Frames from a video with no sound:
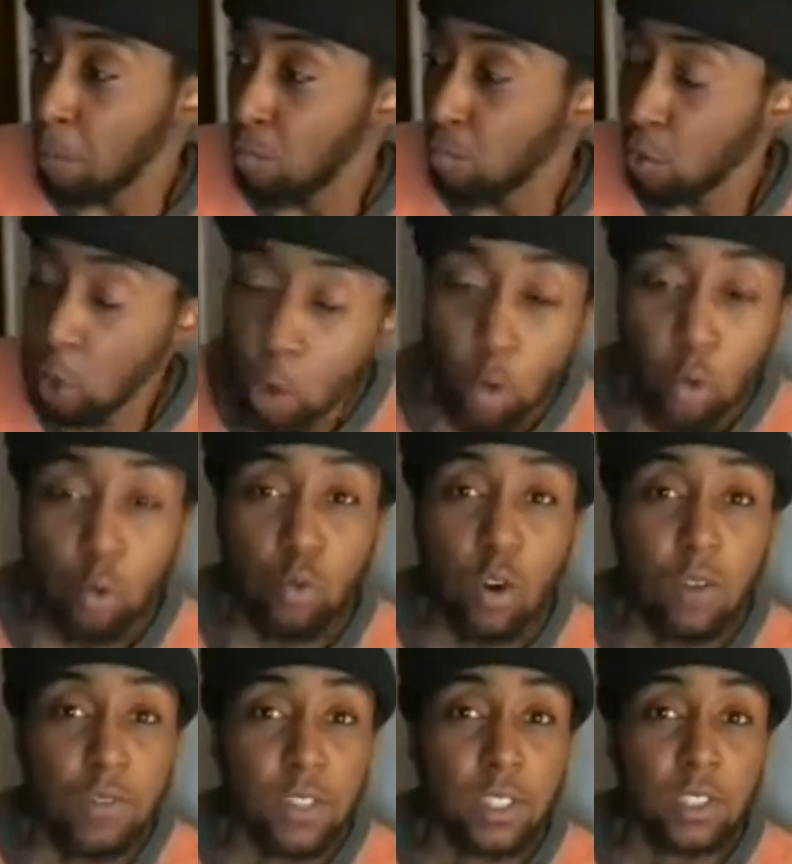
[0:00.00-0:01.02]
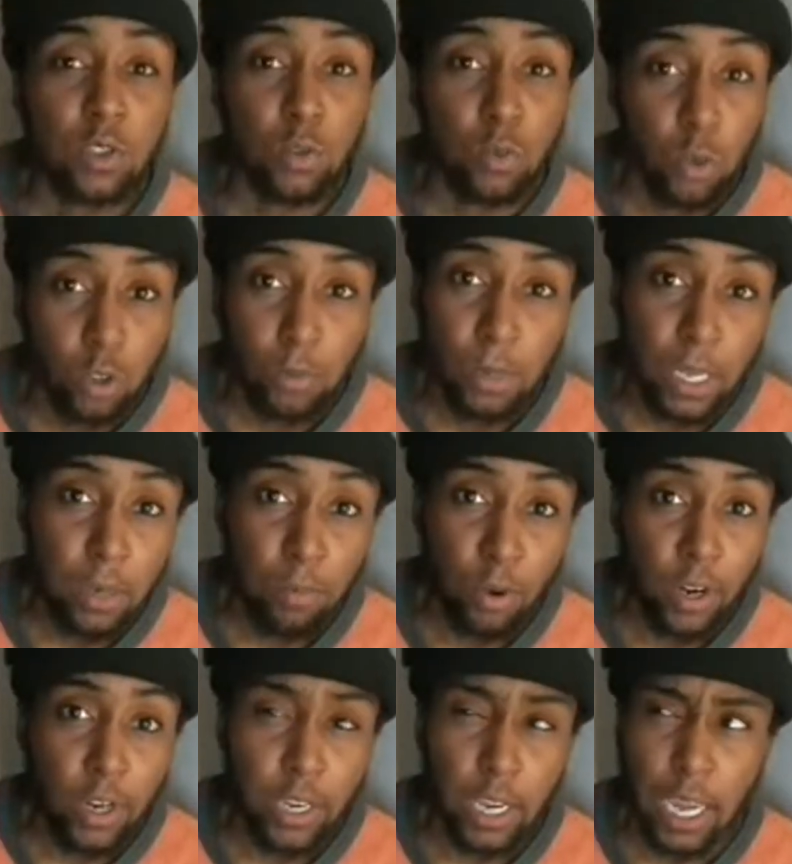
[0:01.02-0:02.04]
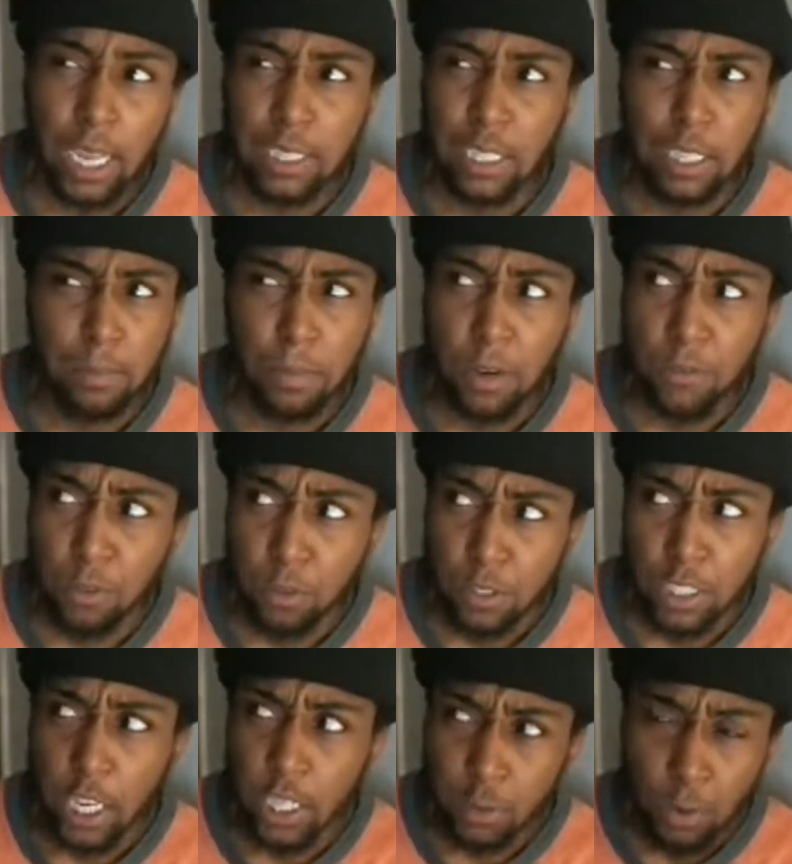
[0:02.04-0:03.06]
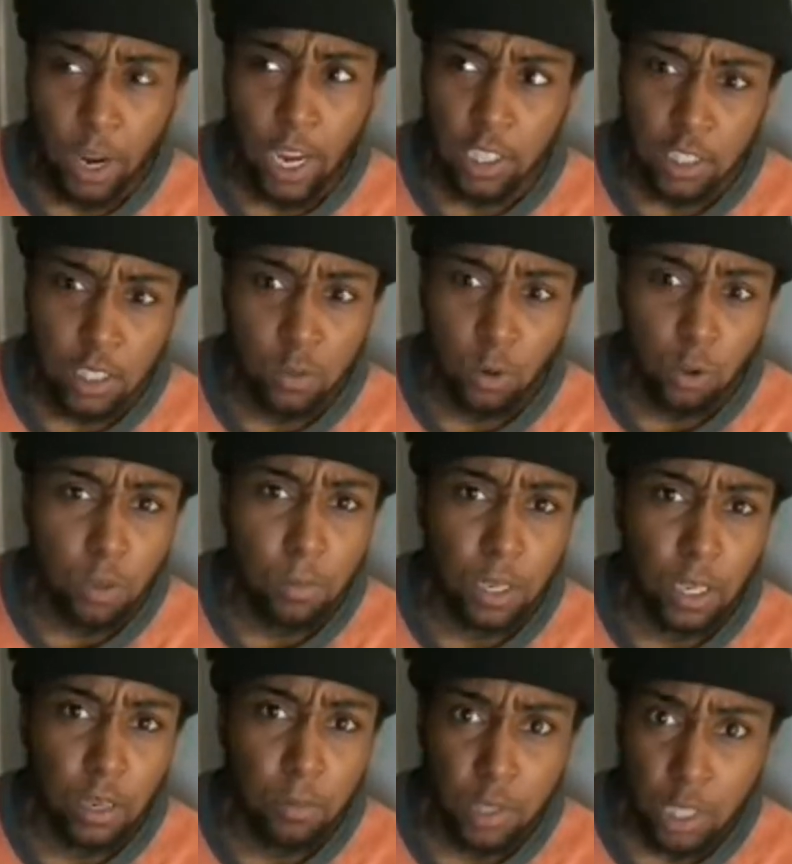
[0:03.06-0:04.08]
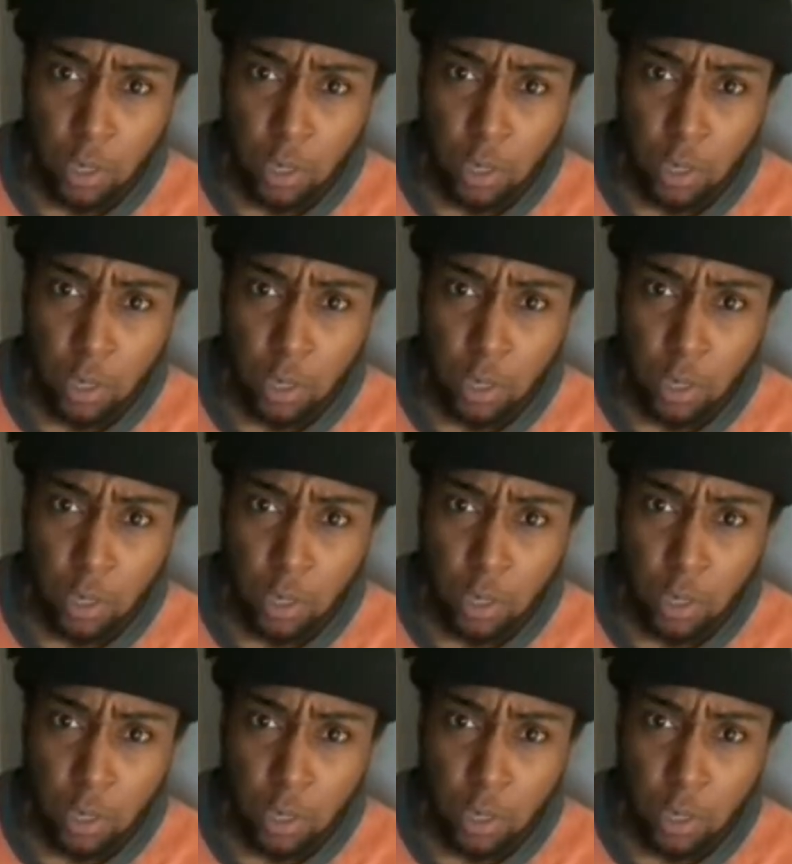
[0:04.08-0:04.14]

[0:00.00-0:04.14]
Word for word: No offense to the rollerblade brand. I think my first skates were actually rollerblade, but